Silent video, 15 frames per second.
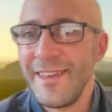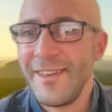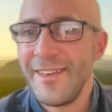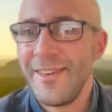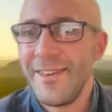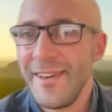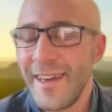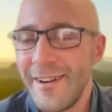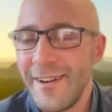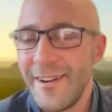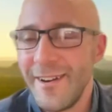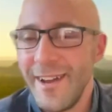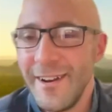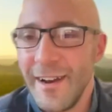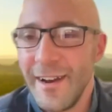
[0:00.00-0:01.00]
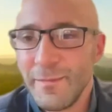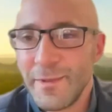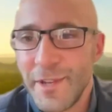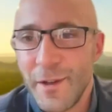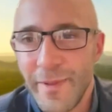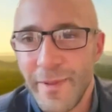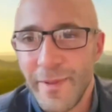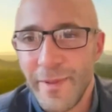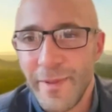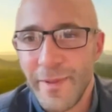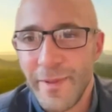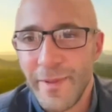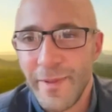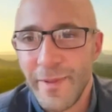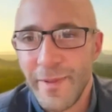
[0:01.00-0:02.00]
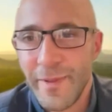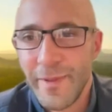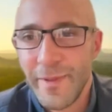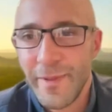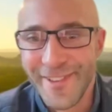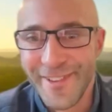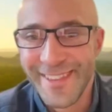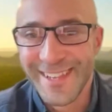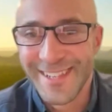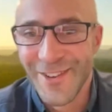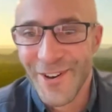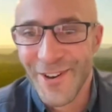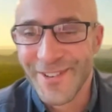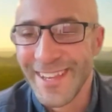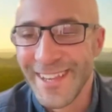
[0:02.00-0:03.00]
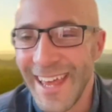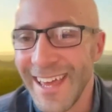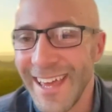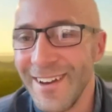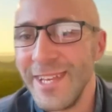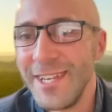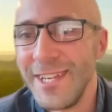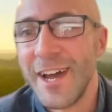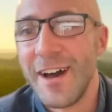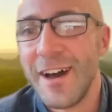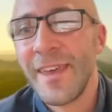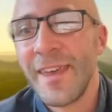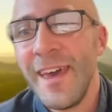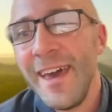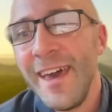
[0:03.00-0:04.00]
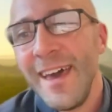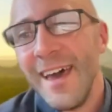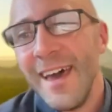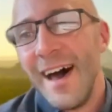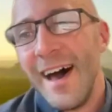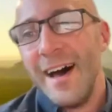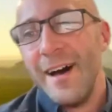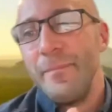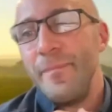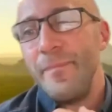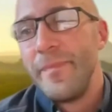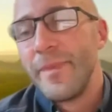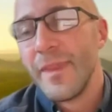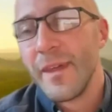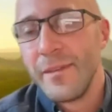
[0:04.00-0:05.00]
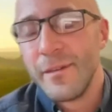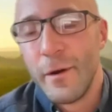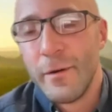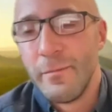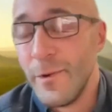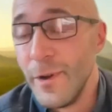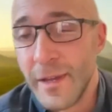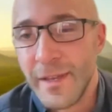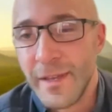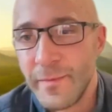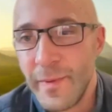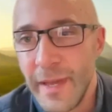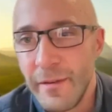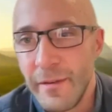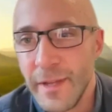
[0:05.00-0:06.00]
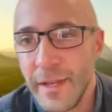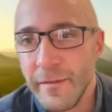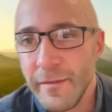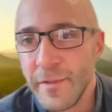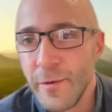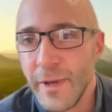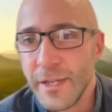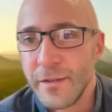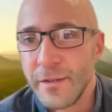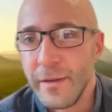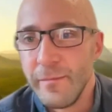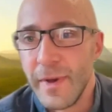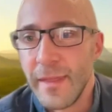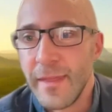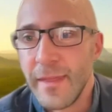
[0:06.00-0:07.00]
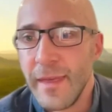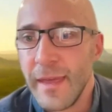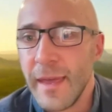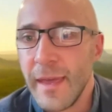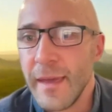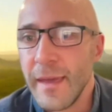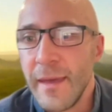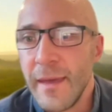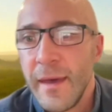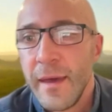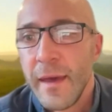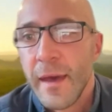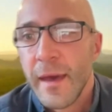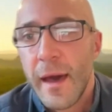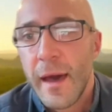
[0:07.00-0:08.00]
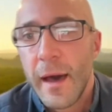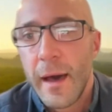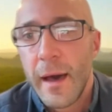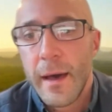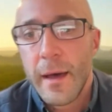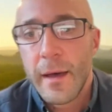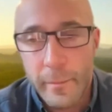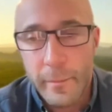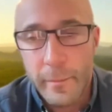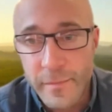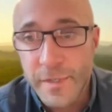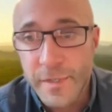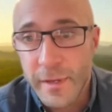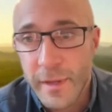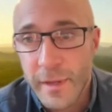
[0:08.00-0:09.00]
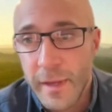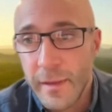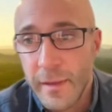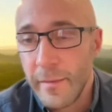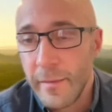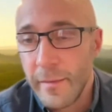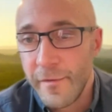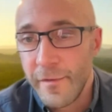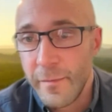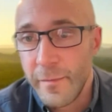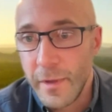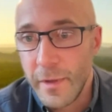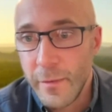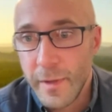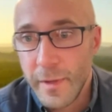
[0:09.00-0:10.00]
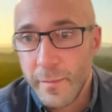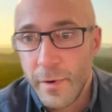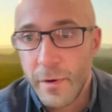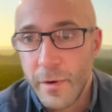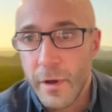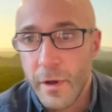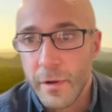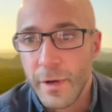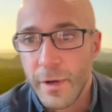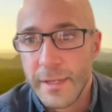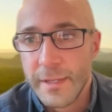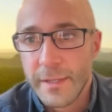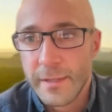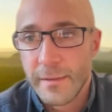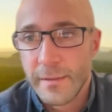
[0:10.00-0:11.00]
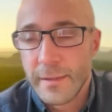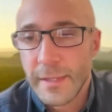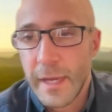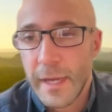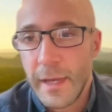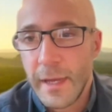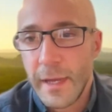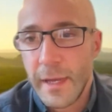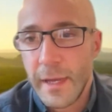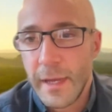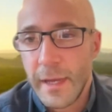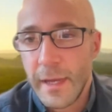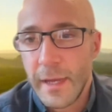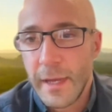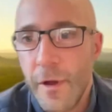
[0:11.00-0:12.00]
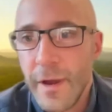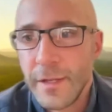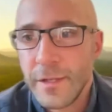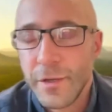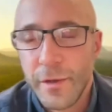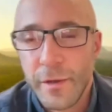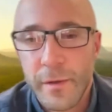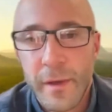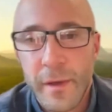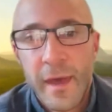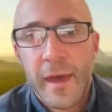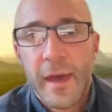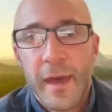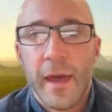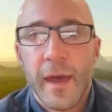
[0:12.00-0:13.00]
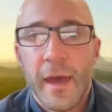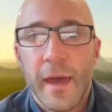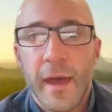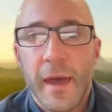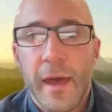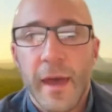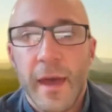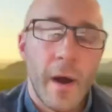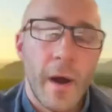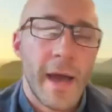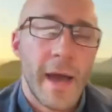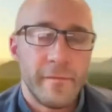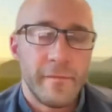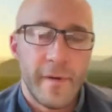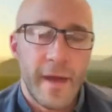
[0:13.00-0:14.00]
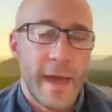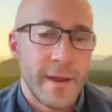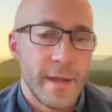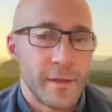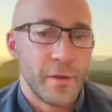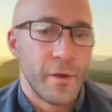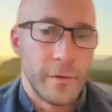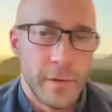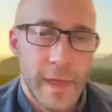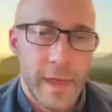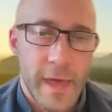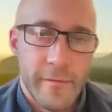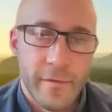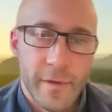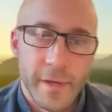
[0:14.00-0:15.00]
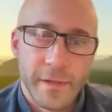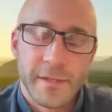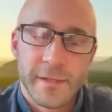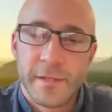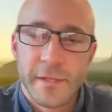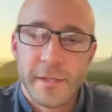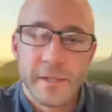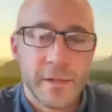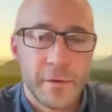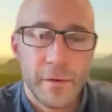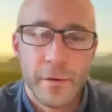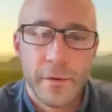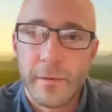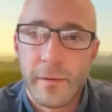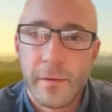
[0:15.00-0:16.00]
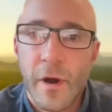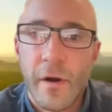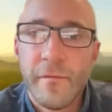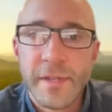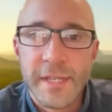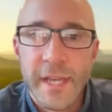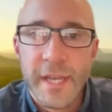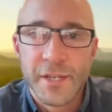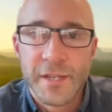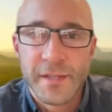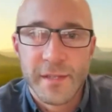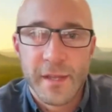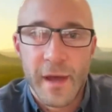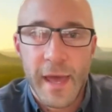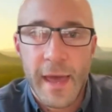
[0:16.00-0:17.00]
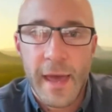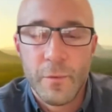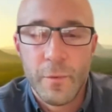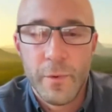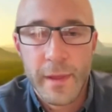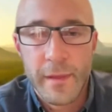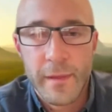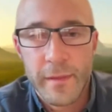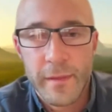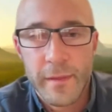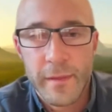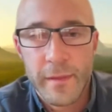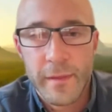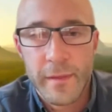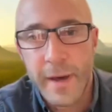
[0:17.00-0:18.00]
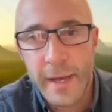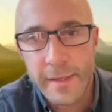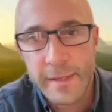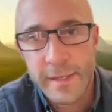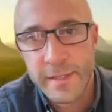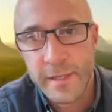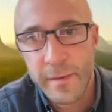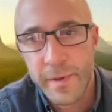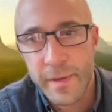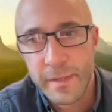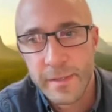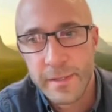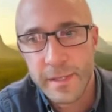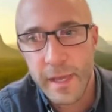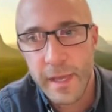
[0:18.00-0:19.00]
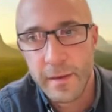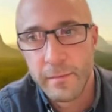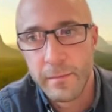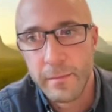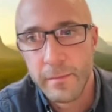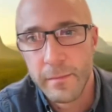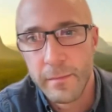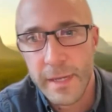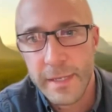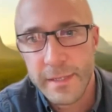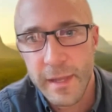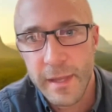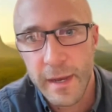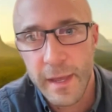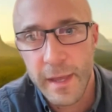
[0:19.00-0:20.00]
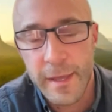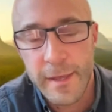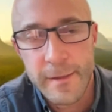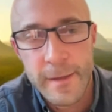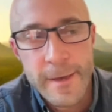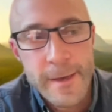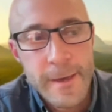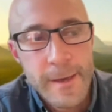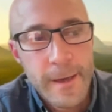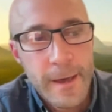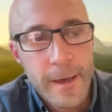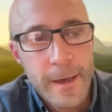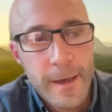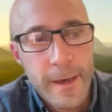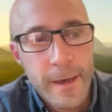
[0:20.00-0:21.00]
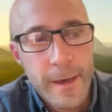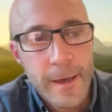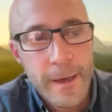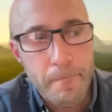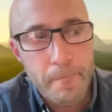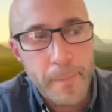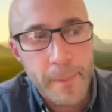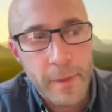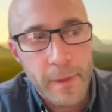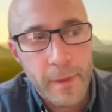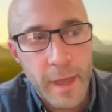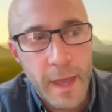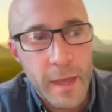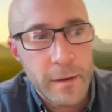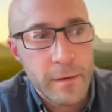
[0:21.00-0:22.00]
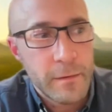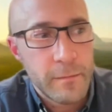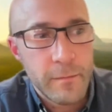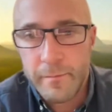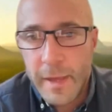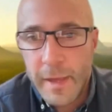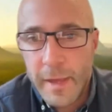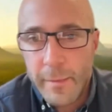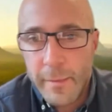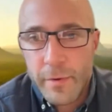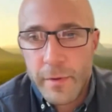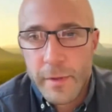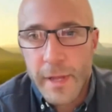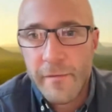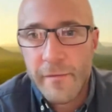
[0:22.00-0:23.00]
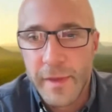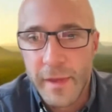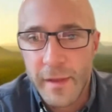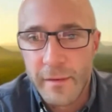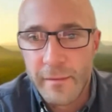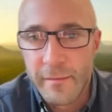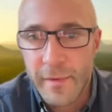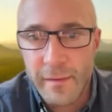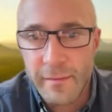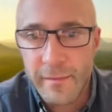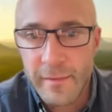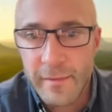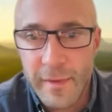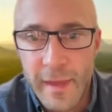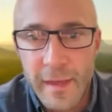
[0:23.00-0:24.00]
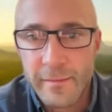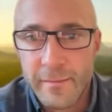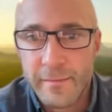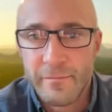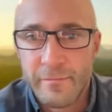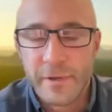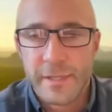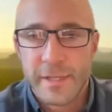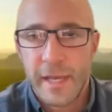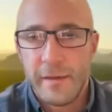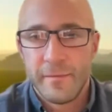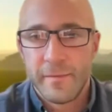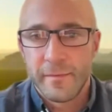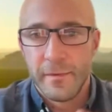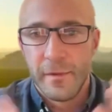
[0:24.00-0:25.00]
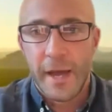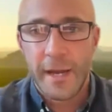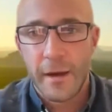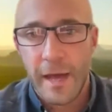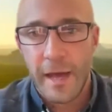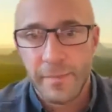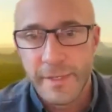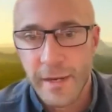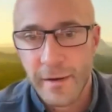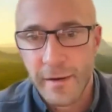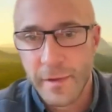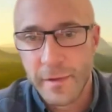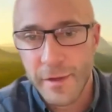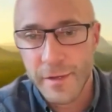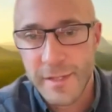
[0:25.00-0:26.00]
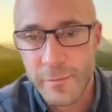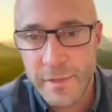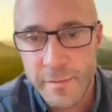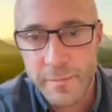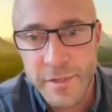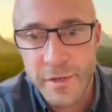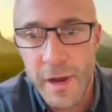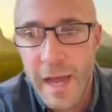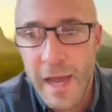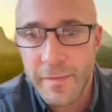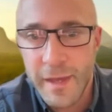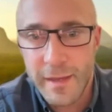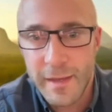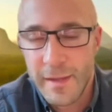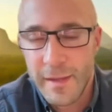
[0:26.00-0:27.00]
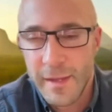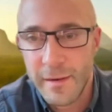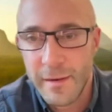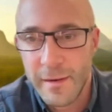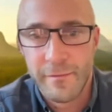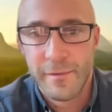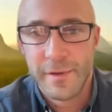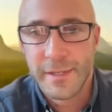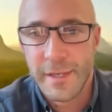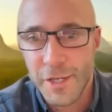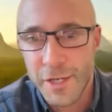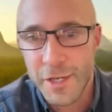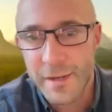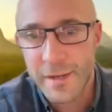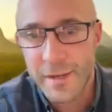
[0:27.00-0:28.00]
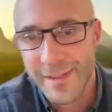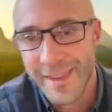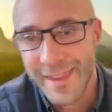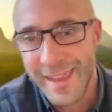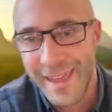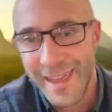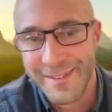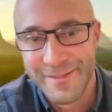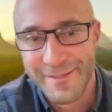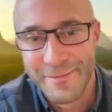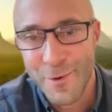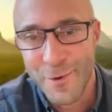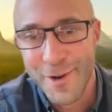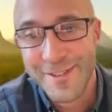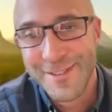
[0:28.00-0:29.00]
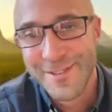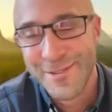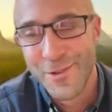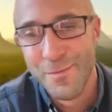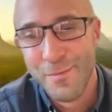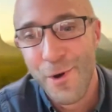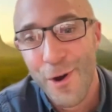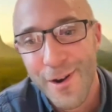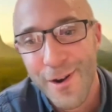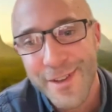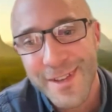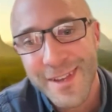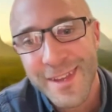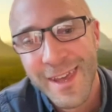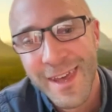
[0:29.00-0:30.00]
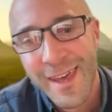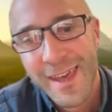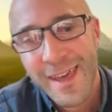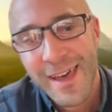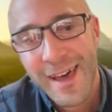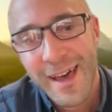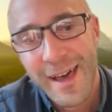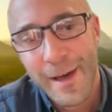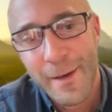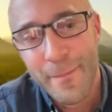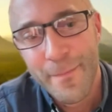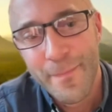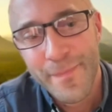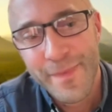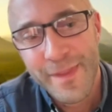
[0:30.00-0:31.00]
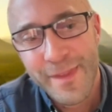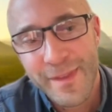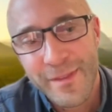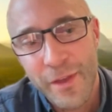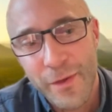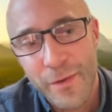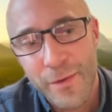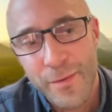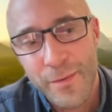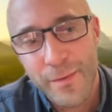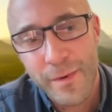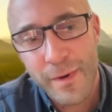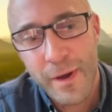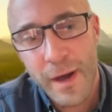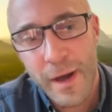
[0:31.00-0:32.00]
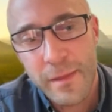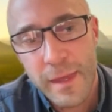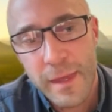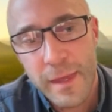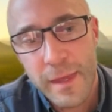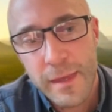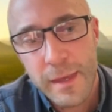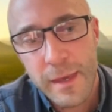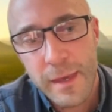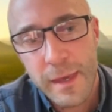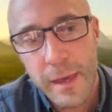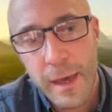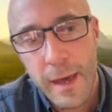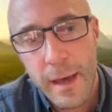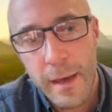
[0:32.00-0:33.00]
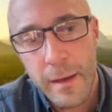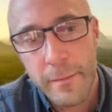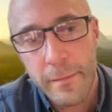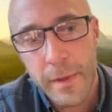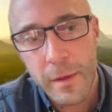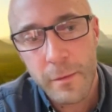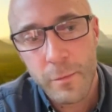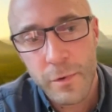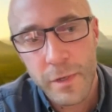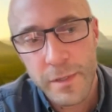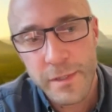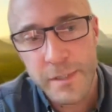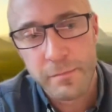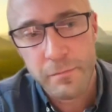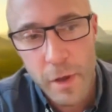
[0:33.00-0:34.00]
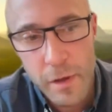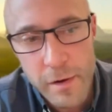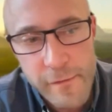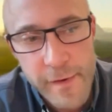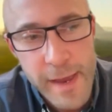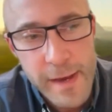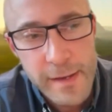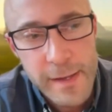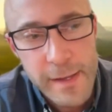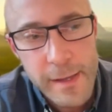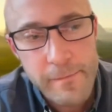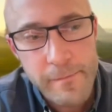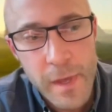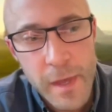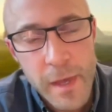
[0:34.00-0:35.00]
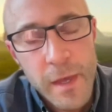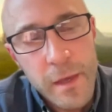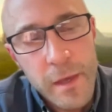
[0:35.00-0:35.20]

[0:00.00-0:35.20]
you, Caterina. I'm so pleased that you are here for this talk today. I'm really chuffed. Um, your work has been really influential in my thinking. Uh, I'm certainly um, familiar with Paul Conroy's study that you're referring to. And look, I have anecdotal evidence just through conversations that I had with the participants in my study. Um, and people loved it. Like they received 99% of the dose that was prescribed. They attended every session and they wanted to do more of it. Um, so I think um, it was motivating.